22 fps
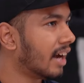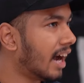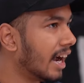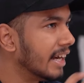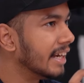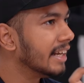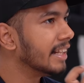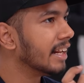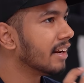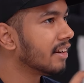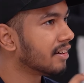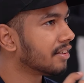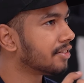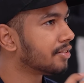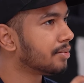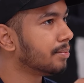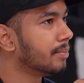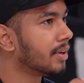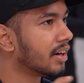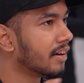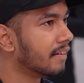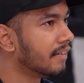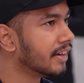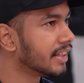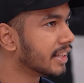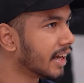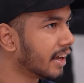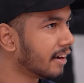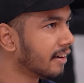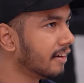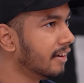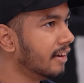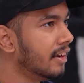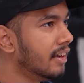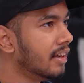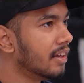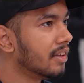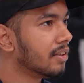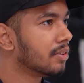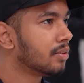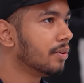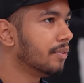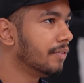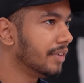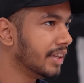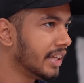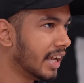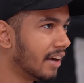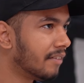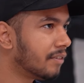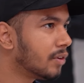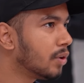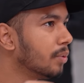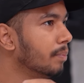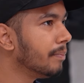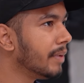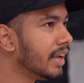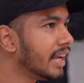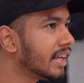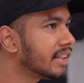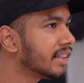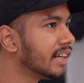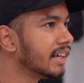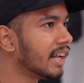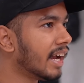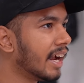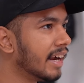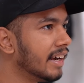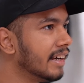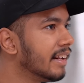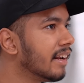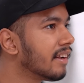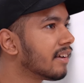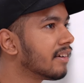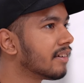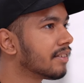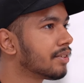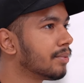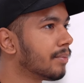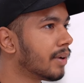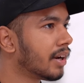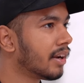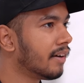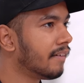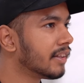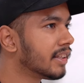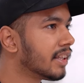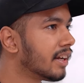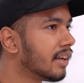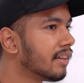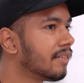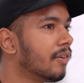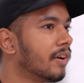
ideal customer avatar. So we have to make that ideal customer avatar.